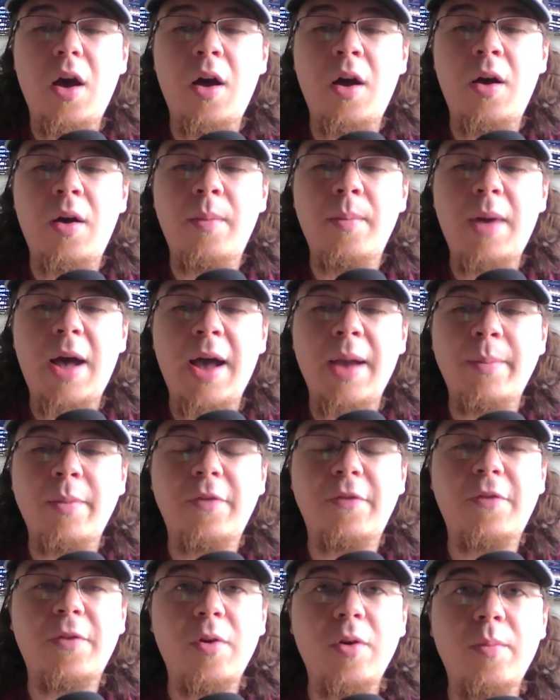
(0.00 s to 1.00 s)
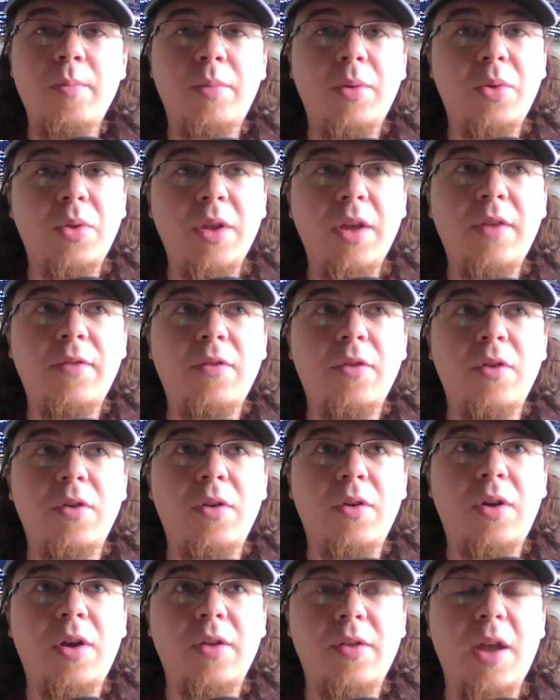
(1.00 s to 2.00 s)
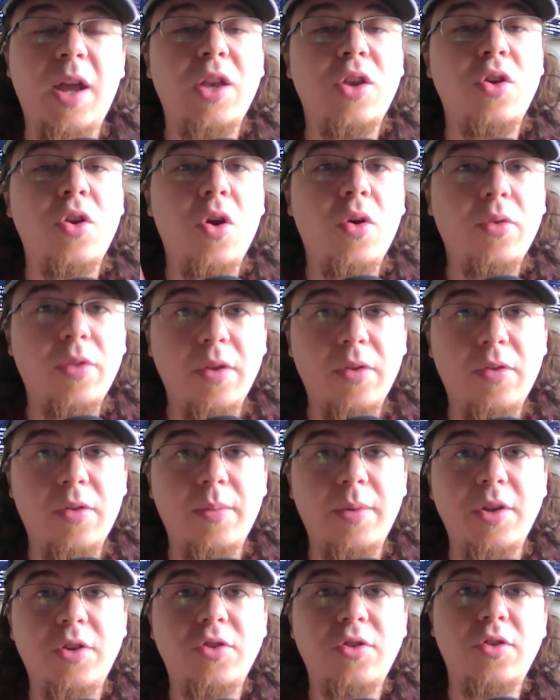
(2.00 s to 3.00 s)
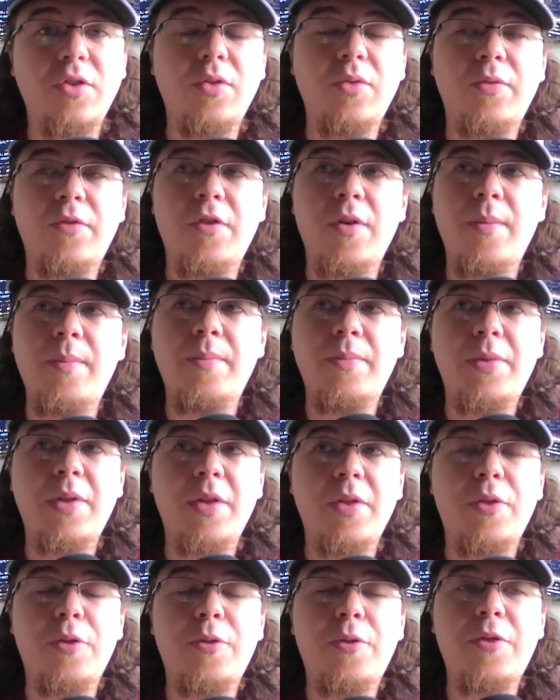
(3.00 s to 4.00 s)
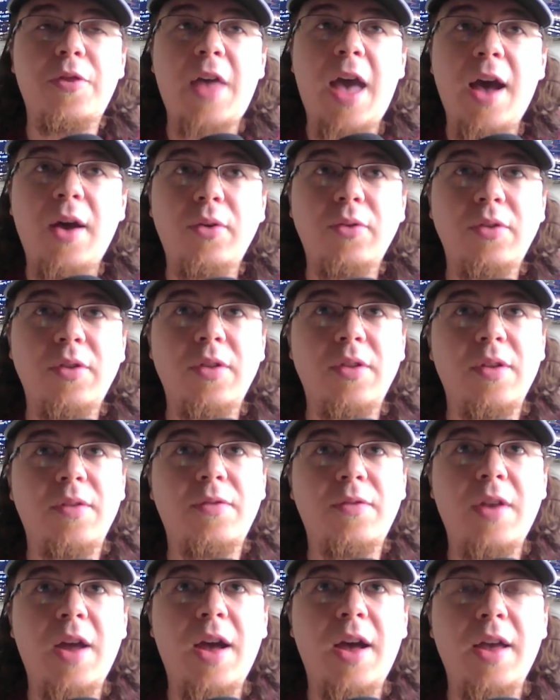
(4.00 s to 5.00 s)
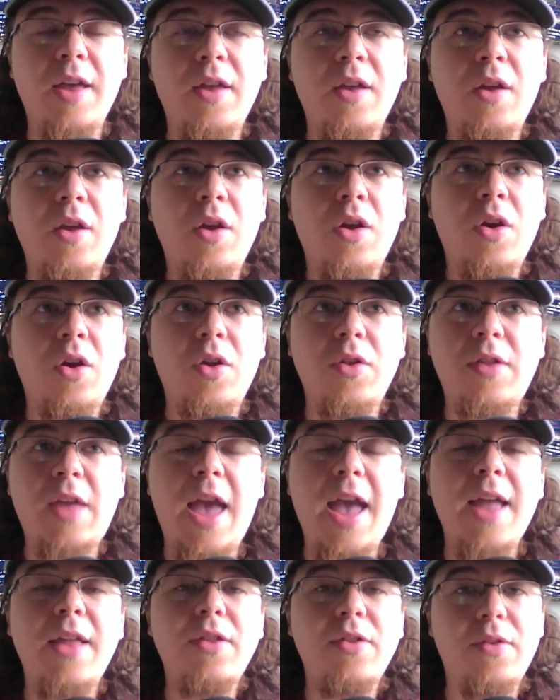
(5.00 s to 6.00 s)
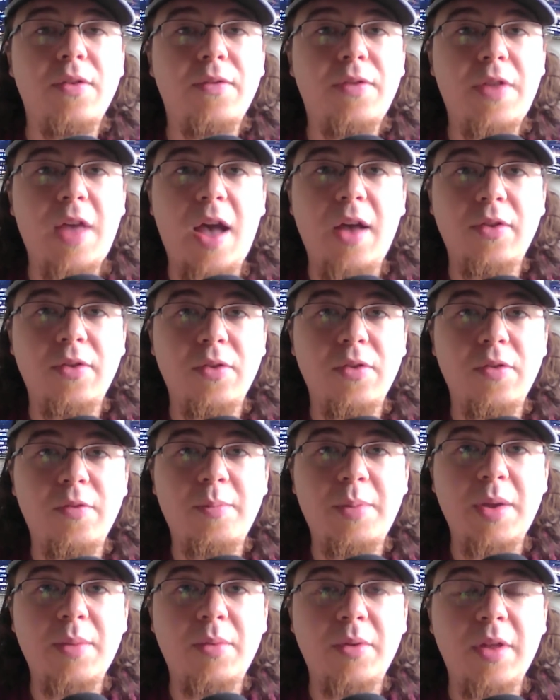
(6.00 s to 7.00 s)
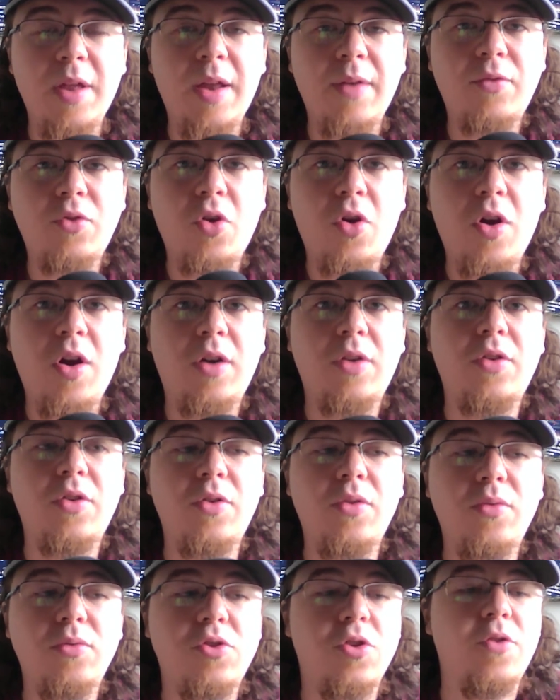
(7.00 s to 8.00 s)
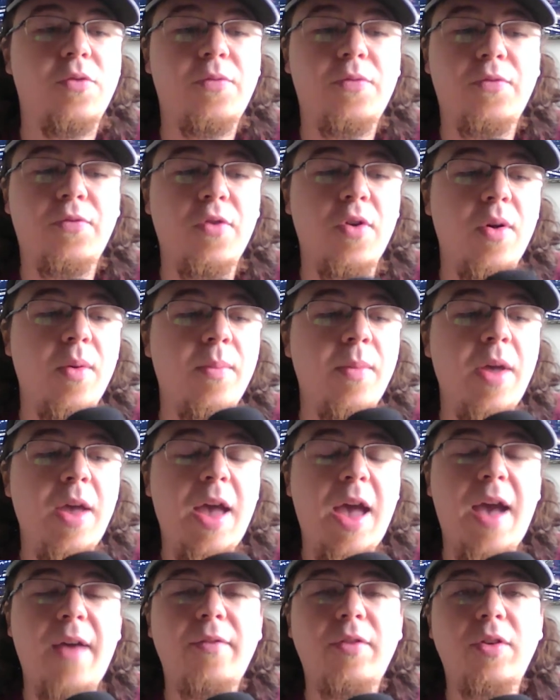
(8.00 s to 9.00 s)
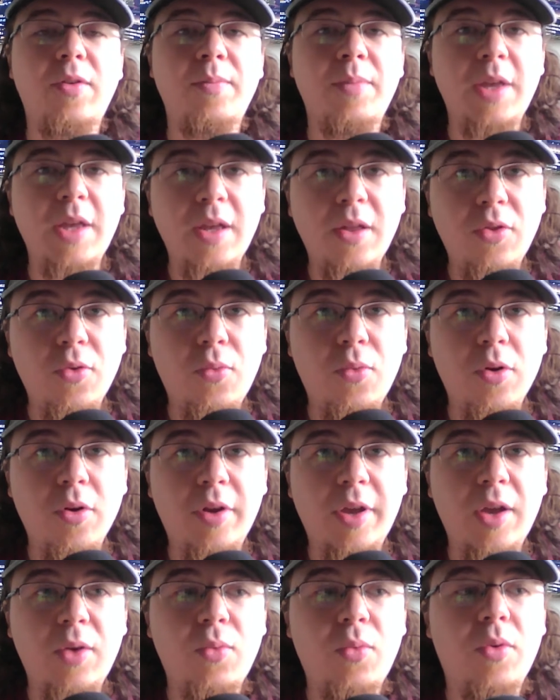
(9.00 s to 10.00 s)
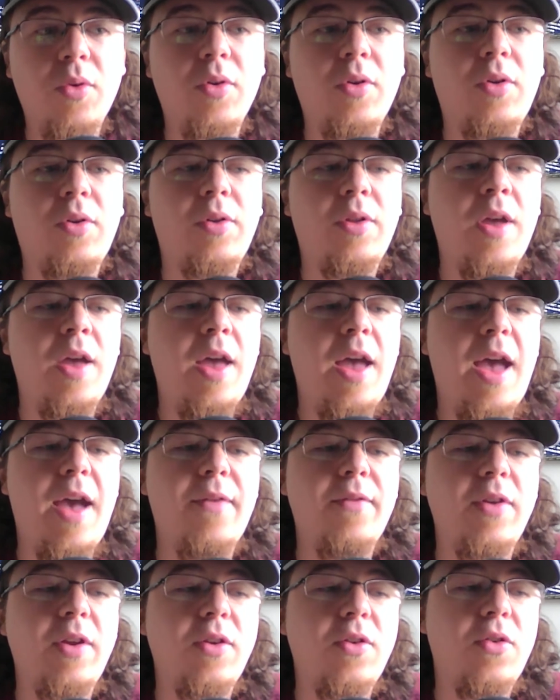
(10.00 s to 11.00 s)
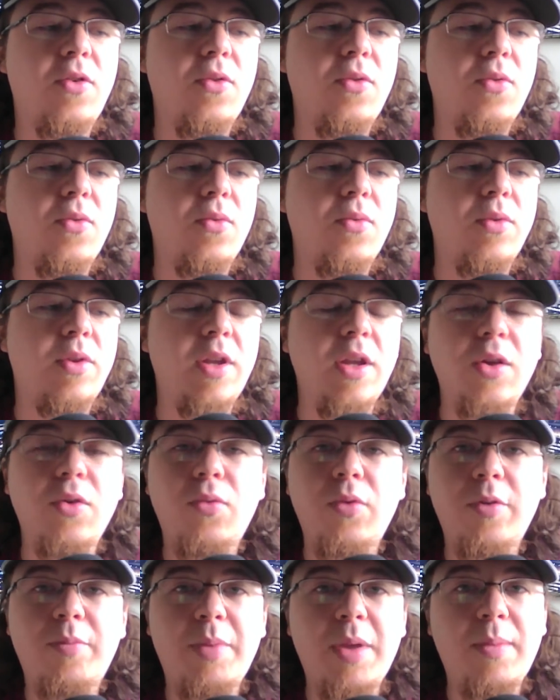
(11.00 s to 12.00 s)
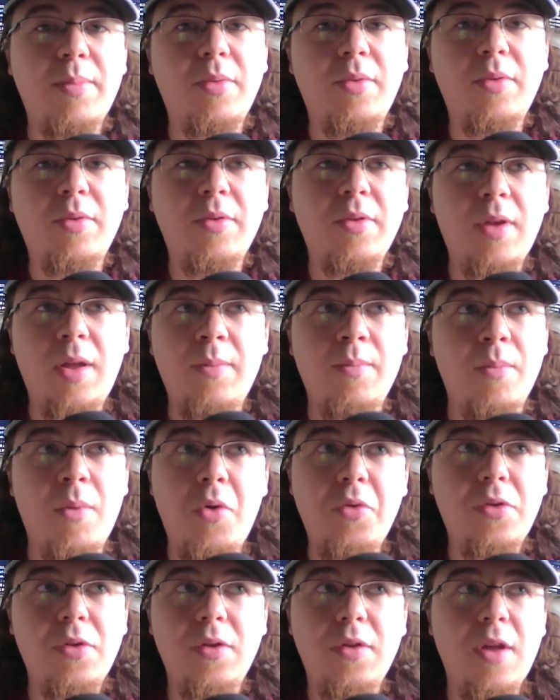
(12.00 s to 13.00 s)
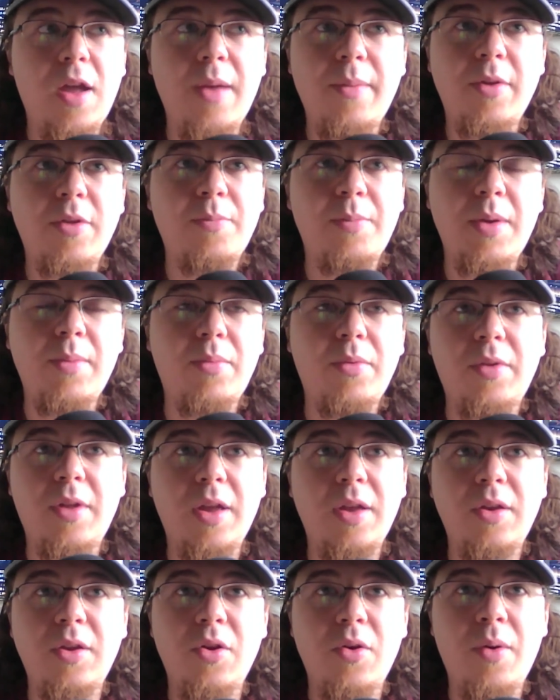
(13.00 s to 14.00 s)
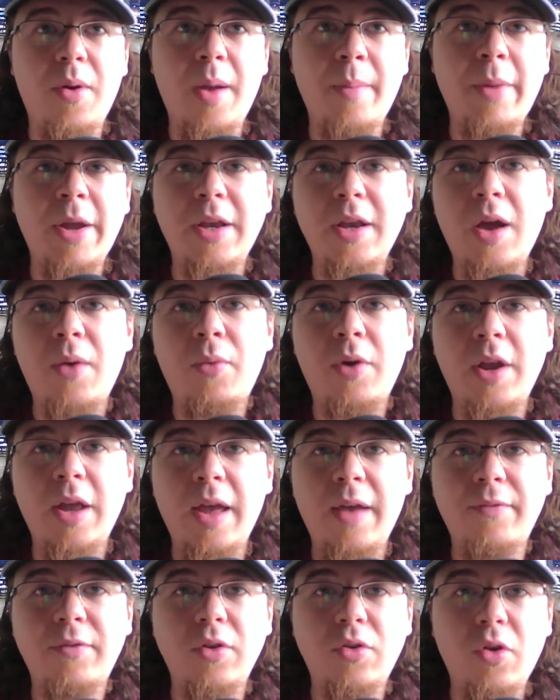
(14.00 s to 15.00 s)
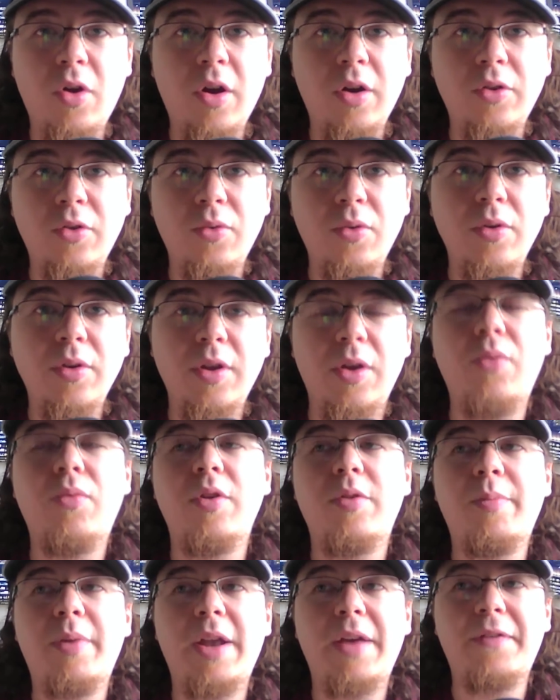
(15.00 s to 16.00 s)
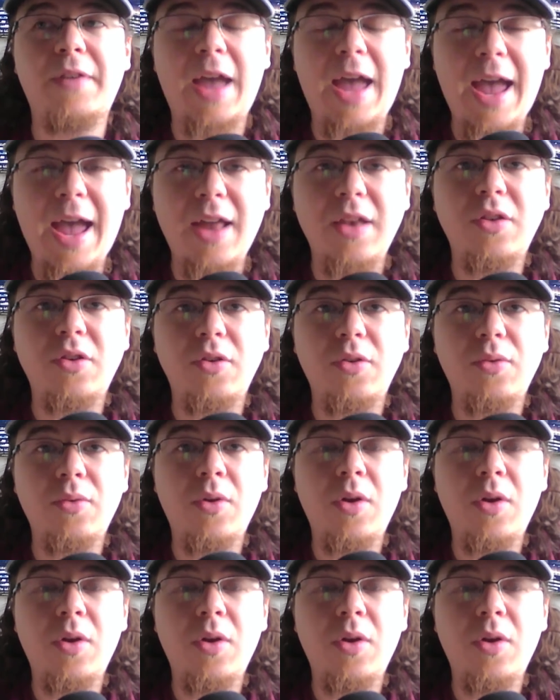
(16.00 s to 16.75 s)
I'm a firm believer, because I know this to be true from the thousands, if not tens of thousands of people that I've talked to, just from having to be in the working world, having to deal with people, and most of the time it's people that I might not want to have to talk to or deal with, but I've had to.